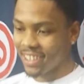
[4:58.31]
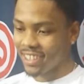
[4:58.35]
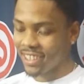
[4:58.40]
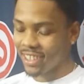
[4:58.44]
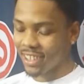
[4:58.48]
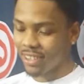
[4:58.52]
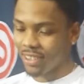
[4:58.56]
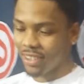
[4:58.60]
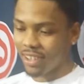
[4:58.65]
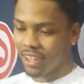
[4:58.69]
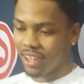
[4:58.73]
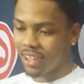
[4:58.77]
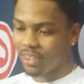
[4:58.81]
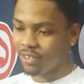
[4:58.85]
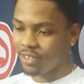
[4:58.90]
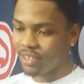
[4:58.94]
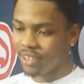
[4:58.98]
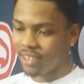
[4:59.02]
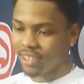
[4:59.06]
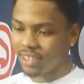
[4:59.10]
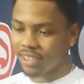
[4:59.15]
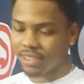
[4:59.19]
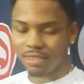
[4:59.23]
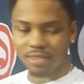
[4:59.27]
So we
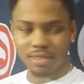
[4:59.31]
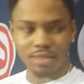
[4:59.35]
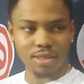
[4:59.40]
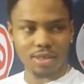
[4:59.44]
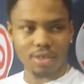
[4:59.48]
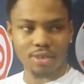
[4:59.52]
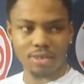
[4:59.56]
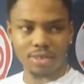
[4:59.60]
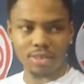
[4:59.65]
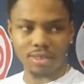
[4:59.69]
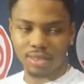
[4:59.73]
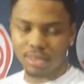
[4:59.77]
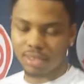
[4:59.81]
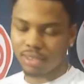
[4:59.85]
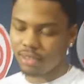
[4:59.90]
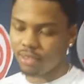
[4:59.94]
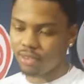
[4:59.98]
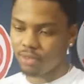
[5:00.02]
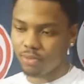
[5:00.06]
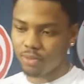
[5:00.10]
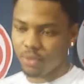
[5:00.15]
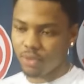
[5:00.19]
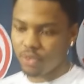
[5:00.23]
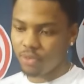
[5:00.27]
just, you know, it's
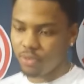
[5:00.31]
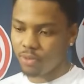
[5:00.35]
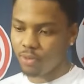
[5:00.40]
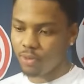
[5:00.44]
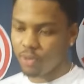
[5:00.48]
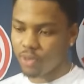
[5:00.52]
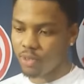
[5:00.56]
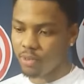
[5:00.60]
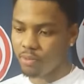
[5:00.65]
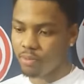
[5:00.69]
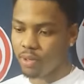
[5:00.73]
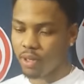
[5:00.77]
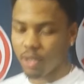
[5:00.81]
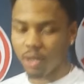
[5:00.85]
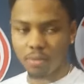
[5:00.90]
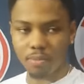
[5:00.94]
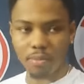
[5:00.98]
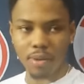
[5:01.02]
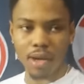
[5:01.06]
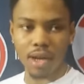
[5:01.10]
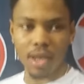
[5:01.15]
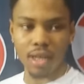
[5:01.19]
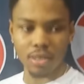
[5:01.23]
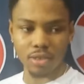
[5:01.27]
when you
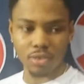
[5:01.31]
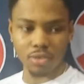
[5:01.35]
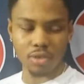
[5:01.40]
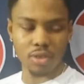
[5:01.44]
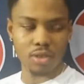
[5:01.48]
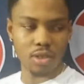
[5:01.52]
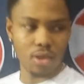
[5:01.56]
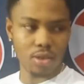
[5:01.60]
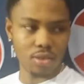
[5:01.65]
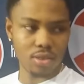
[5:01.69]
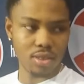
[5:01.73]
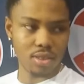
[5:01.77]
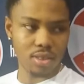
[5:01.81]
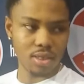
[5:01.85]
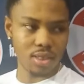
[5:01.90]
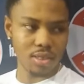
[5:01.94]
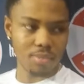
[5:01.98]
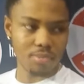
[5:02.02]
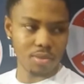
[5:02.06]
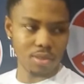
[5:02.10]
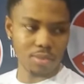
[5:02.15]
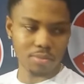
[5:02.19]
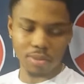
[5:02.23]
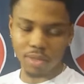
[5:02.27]
build bonds, when you go this
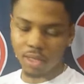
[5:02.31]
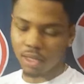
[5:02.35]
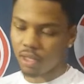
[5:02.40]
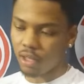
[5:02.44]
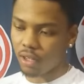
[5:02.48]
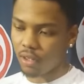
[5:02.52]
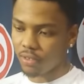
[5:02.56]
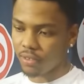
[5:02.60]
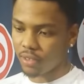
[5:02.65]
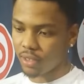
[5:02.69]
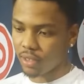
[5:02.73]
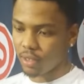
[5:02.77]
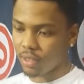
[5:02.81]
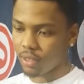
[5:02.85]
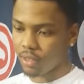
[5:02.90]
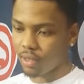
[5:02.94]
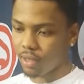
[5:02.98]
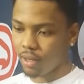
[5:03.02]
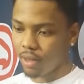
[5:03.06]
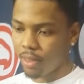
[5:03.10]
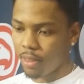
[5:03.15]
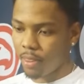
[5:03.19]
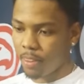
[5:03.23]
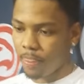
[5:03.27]
deep in the playoffs
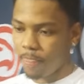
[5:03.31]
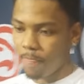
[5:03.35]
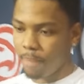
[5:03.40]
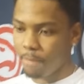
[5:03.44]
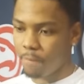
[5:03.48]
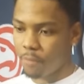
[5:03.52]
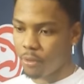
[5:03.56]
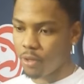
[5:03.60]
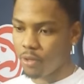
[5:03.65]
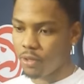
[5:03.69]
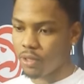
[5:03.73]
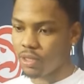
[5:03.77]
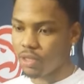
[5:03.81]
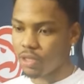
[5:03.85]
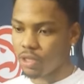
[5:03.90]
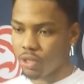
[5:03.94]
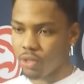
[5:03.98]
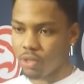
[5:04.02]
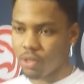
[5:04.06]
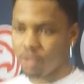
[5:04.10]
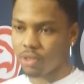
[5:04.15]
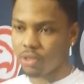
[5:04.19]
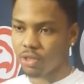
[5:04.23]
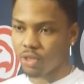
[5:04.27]
and you
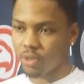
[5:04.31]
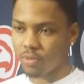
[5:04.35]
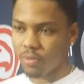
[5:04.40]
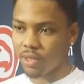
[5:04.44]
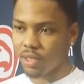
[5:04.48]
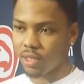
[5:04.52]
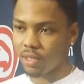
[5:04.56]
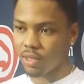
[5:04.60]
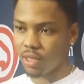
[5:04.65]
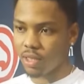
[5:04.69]
endure so many